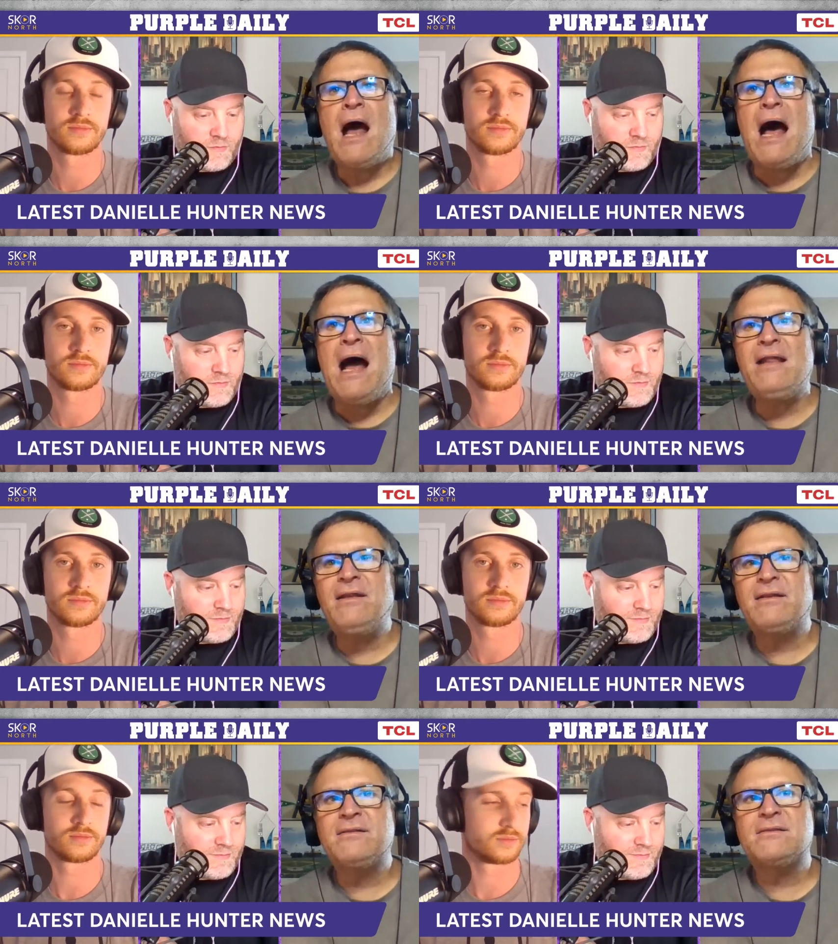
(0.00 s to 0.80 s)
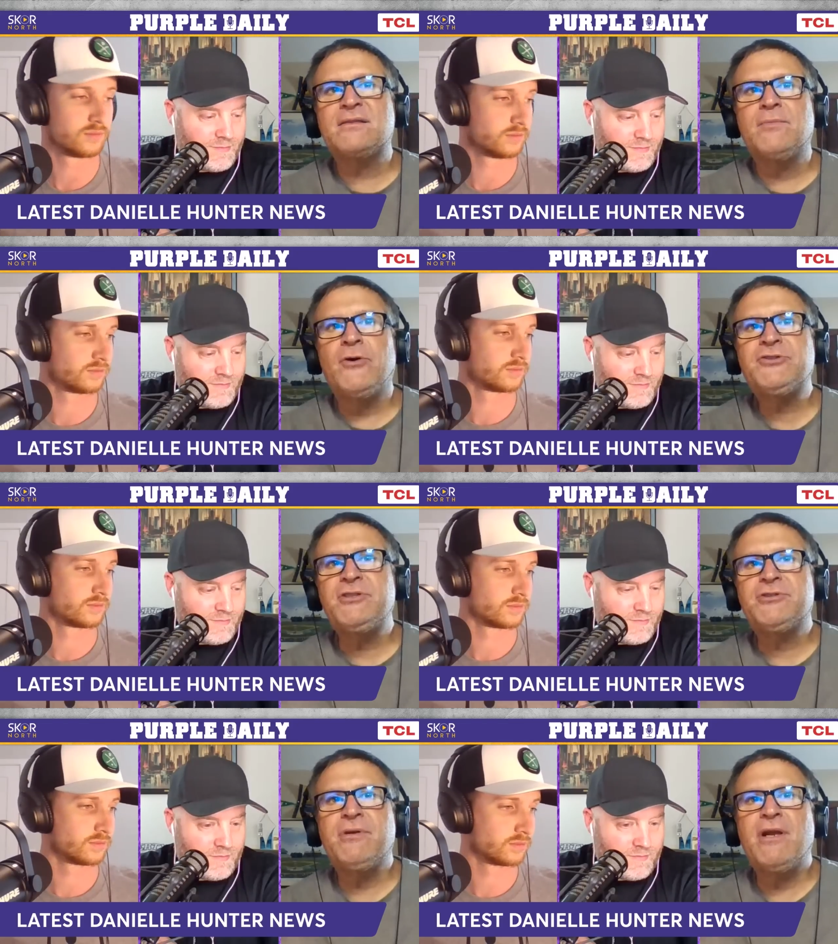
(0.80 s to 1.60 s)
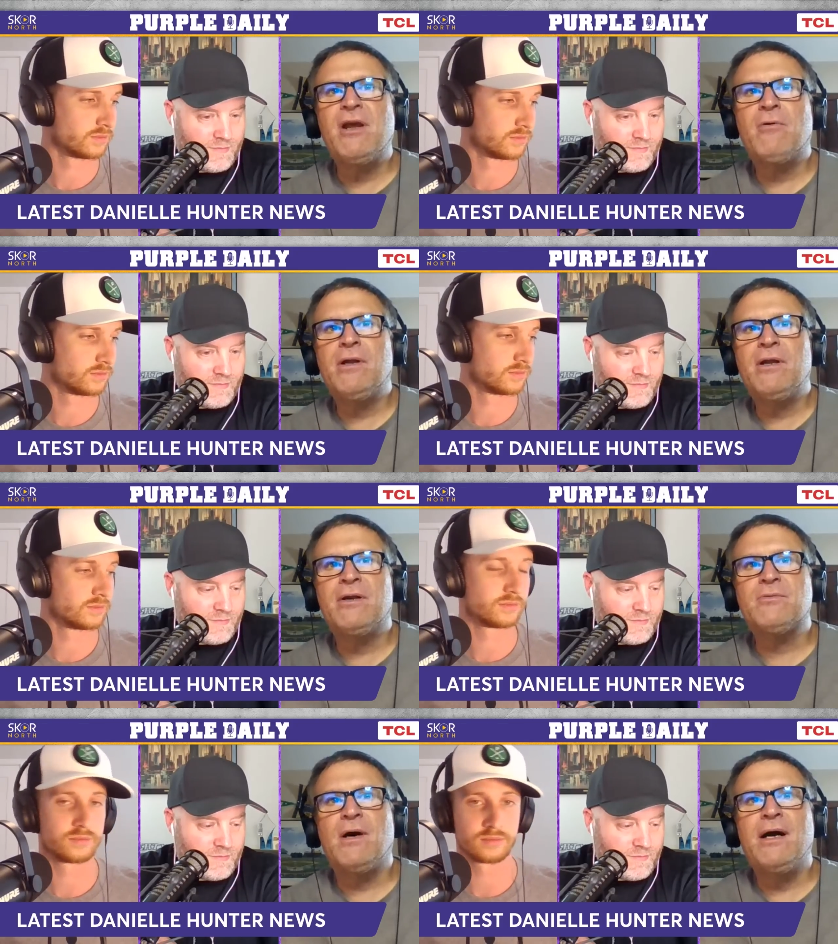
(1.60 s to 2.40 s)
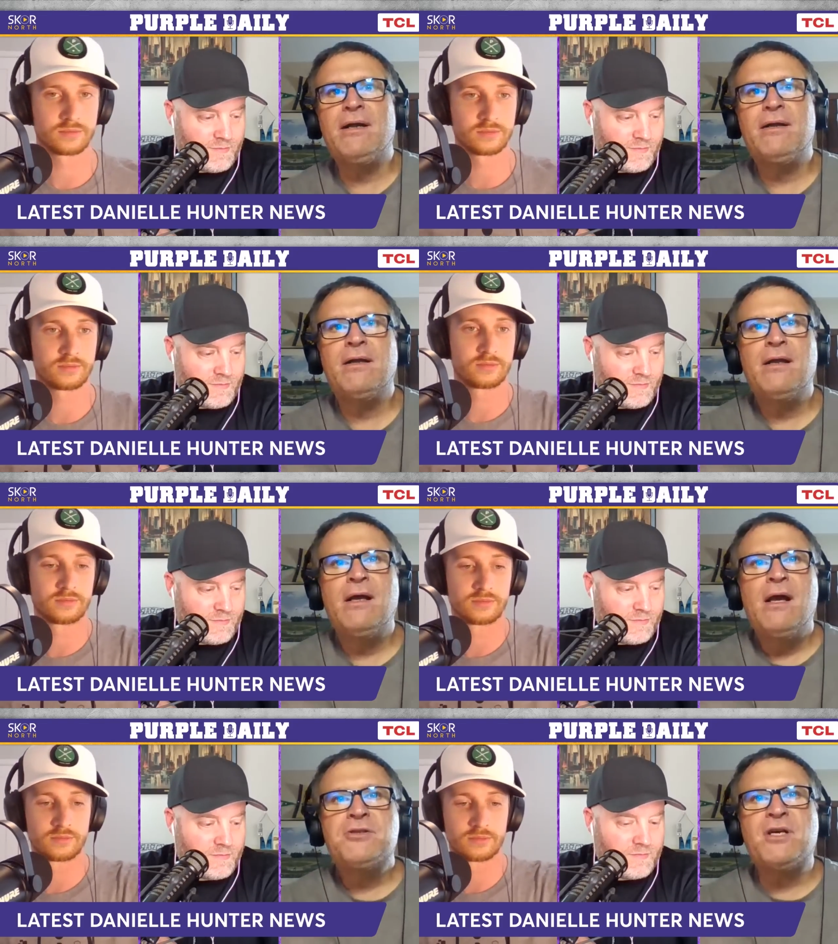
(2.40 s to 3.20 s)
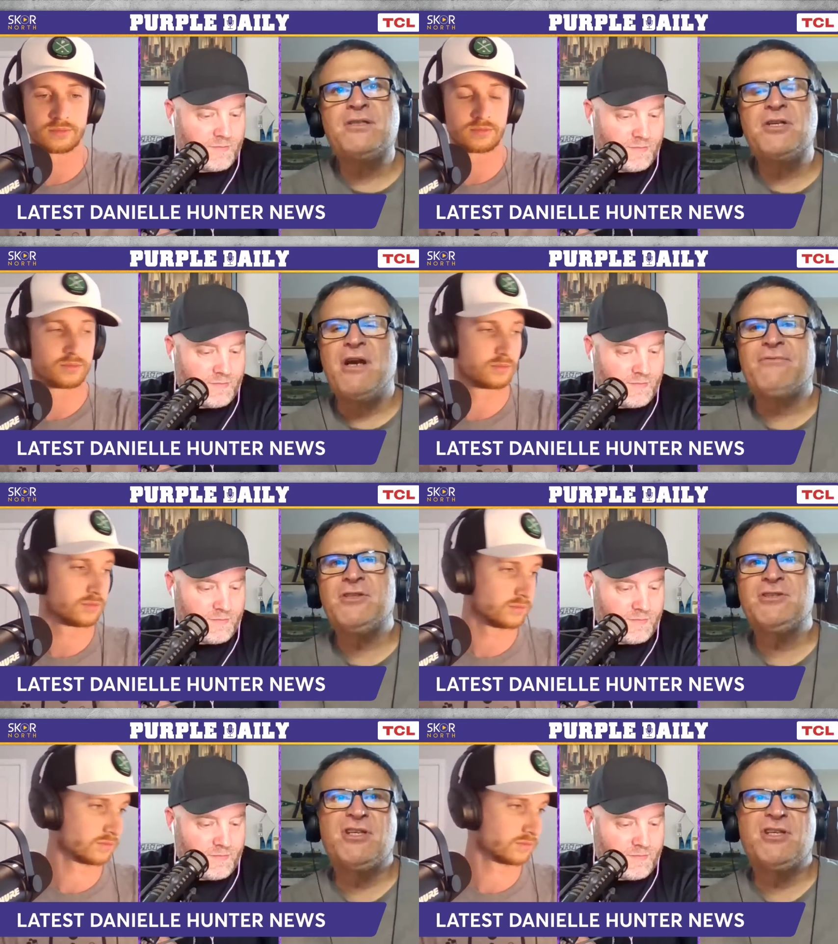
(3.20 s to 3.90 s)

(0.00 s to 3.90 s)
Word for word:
Speaker 1: I think this is the most intriguing one, and here's why. Justin Jefferson's